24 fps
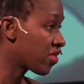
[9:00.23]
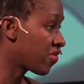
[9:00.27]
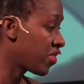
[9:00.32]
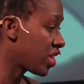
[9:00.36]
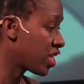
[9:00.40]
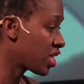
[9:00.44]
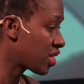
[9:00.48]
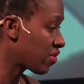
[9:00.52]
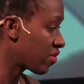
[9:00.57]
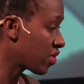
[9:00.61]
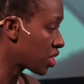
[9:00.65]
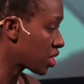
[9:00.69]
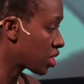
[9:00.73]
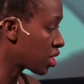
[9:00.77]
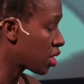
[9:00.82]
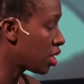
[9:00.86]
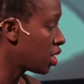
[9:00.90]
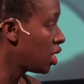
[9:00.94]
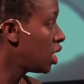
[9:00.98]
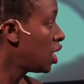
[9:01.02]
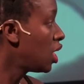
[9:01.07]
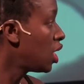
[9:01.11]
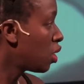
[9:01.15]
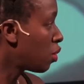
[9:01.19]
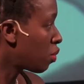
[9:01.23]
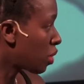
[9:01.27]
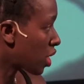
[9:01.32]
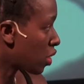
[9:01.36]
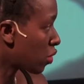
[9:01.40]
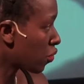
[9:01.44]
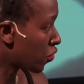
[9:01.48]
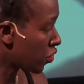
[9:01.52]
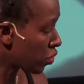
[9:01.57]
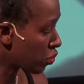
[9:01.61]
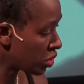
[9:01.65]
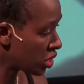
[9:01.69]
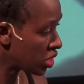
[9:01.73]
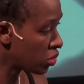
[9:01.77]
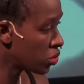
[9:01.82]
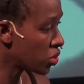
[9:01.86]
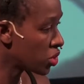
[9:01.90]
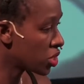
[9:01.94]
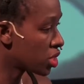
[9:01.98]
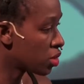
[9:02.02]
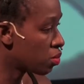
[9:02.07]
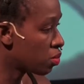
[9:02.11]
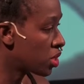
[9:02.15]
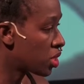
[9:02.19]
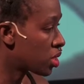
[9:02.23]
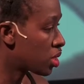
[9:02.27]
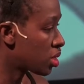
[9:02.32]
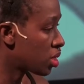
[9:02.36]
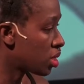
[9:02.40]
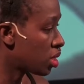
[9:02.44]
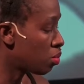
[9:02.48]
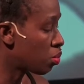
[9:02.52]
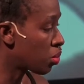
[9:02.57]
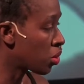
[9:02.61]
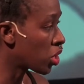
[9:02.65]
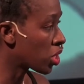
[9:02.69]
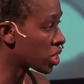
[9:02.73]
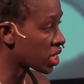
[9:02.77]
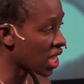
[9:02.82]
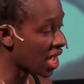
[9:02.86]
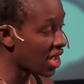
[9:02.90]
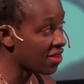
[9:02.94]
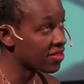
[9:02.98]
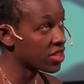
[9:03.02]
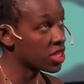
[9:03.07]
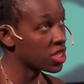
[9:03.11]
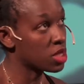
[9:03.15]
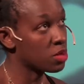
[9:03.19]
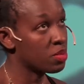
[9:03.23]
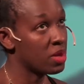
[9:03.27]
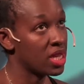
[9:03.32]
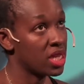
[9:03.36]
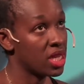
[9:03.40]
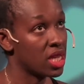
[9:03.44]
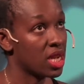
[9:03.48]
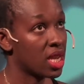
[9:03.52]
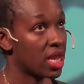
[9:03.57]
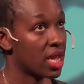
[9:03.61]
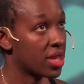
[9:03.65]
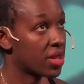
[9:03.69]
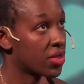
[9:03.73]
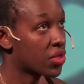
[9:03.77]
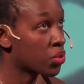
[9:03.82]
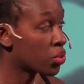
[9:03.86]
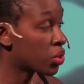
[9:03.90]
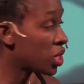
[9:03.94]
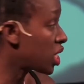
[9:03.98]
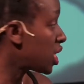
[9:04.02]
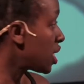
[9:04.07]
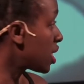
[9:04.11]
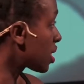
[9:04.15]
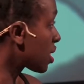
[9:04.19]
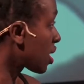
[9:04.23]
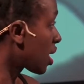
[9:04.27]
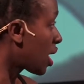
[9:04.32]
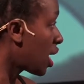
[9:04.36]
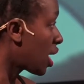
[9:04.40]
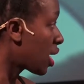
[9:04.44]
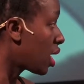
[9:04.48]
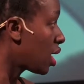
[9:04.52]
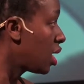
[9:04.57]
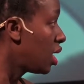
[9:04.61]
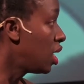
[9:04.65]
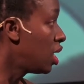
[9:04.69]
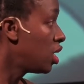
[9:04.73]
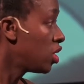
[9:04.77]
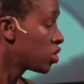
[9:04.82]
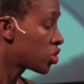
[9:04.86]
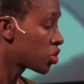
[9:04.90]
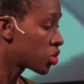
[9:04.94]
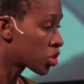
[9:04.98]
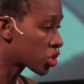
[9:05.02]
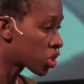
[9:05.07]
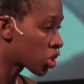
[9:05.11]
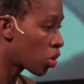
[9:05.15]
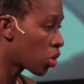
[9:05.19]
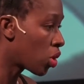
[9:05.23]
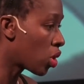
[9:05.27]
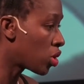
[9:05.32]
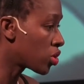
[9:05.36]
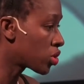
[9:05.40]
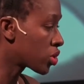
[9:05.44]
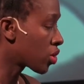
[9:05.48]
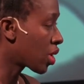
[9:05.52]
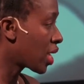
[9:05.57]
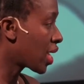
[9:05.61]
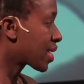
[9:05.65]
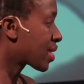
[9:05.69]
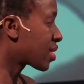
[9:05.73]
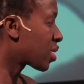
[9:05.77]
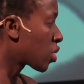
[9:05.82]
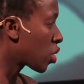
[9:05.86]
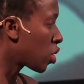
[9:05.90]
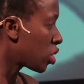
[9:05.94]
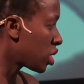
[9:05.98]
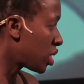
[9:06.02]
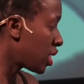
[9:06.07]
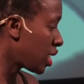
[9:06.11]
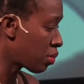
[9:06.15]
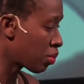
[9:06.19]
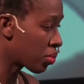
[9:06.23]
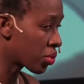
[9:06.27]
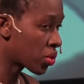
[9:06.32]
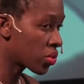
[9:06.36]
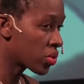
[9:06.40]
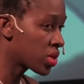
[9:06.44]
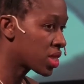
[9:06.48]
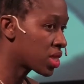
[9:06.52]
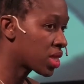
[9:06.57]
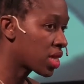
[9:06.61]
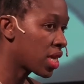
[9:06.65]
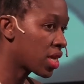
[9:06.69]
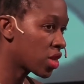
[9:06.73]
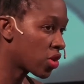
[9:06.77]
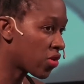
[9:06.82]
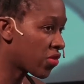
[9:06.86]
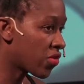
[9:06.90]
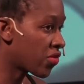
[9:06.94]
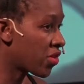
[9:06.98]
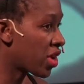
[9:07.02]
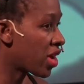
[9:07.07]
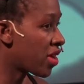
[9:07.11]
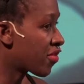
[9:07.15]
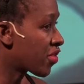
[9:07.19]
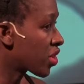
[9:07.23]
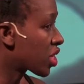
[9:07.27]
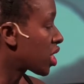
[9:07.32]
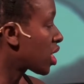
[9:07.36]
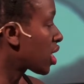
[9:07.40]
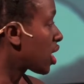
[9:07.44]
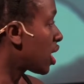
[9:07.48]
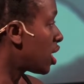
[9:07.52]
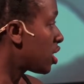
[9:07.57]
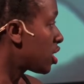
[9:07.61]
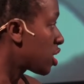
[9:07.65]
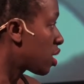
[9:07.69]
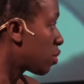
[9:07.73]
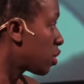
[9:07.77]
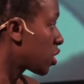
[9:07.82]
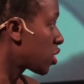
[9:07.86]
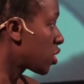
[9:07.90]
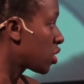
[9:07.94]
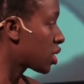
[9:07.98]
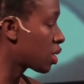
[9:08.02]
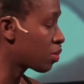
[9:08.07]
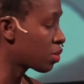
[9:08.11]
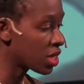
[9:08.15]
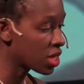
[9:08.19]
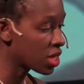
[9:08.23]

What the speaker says: festivals here, but for me it was a bit important after spending like 3 years in Ghana to show also like the contemporary side of African culture, because